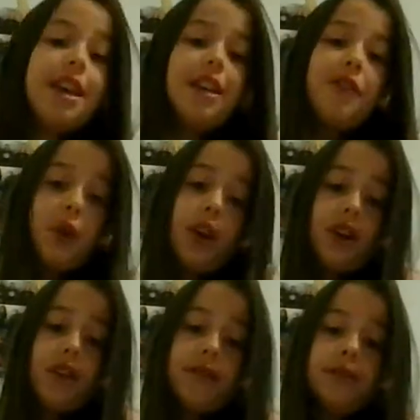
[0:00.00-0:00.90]
if you are
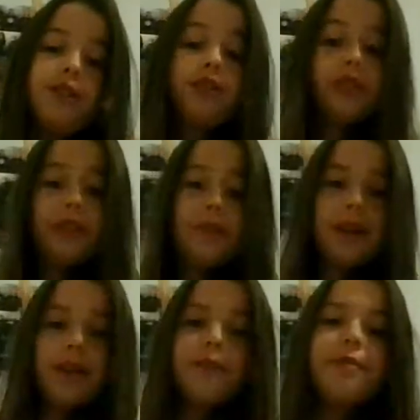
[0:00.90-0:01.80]
new, which you should be
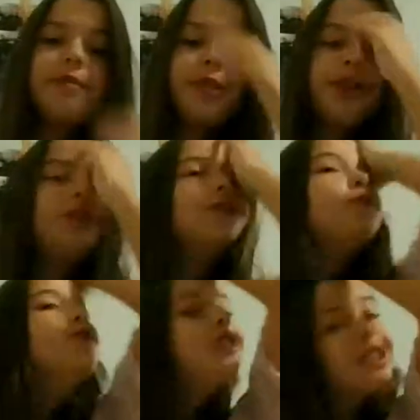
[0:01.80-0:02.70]
new, so
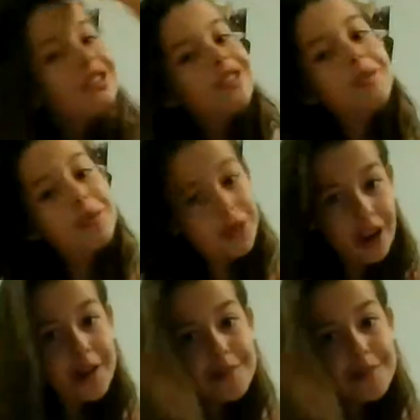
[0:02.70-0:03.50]
you should subscribe.